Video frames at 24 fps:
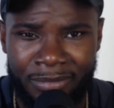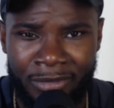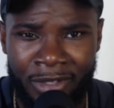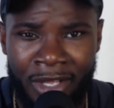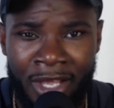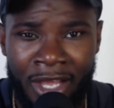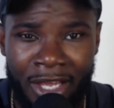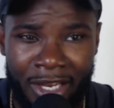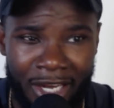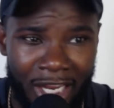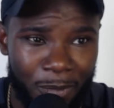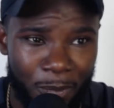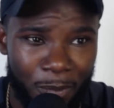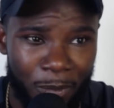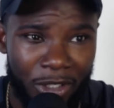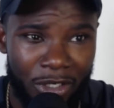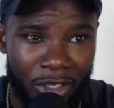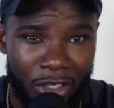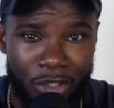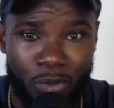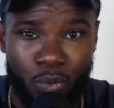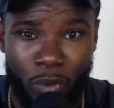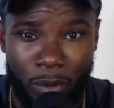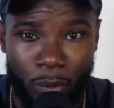And that's
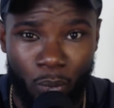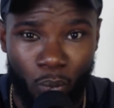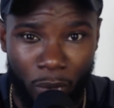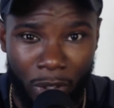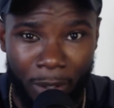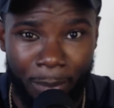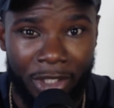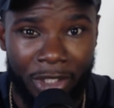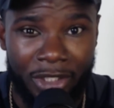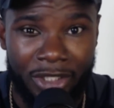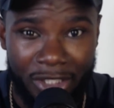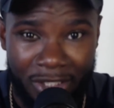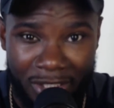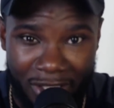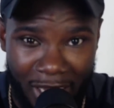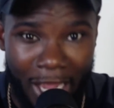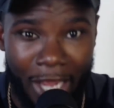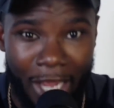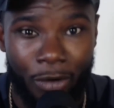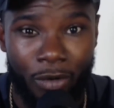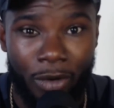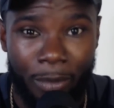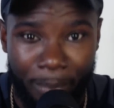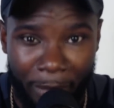because when women desire a